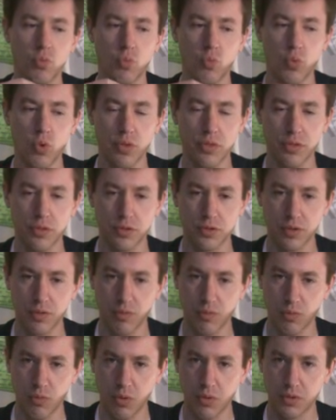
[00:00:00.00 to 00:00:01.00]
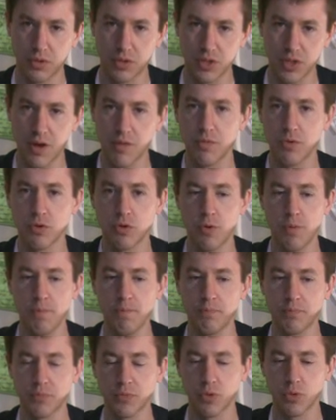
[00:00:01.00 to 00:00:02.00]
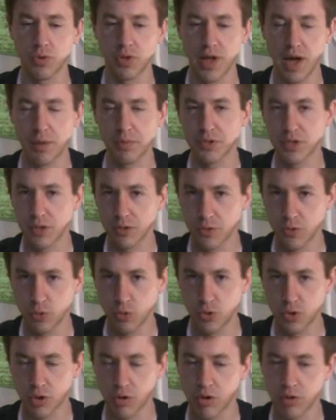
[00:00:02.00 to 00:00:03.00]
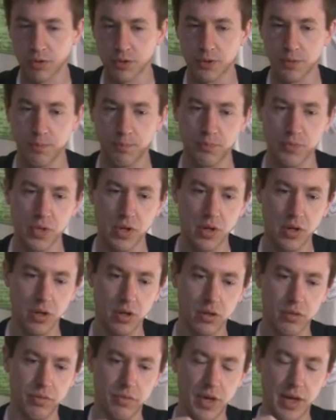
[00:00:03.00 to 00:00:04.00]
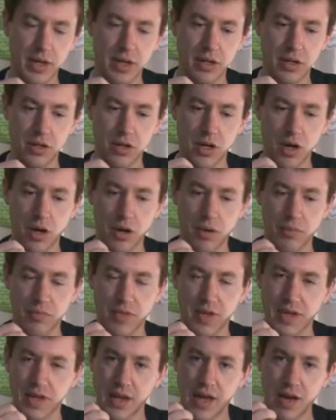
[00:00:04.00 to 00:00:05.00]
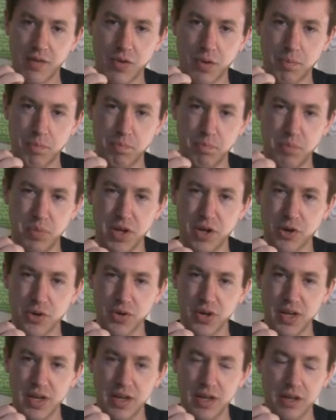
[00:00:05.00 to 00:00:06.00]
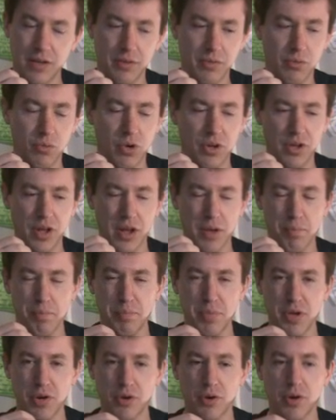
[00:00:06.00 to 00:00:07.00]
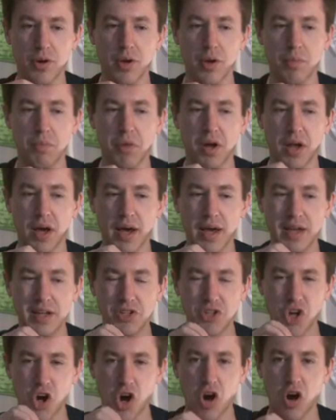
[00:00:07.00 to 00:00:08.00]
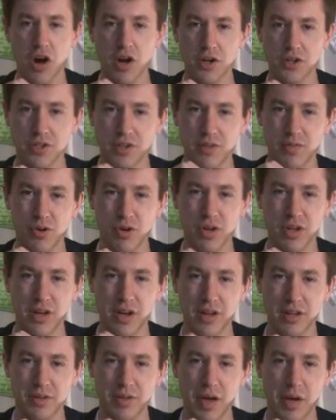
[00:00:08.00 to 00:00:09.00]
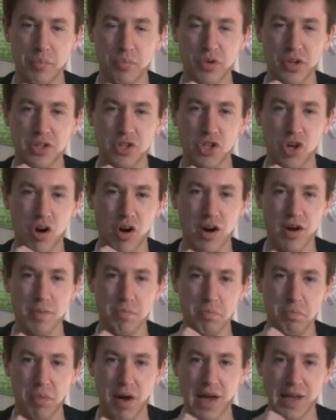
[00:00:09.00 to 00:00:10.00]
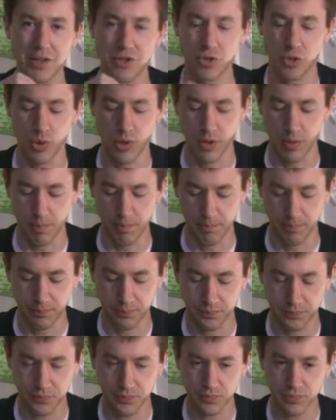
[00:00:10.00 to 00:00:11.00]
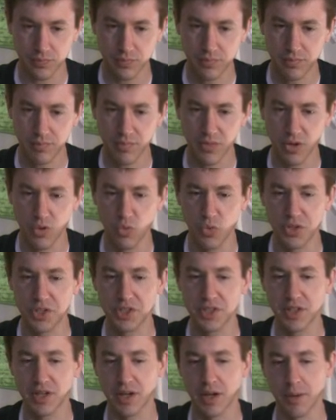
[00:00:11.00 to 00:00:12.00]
with several Lapsang Souchongs, they can have a bittery, well, not a bitter, but a tart, a pretty tart bite to them, which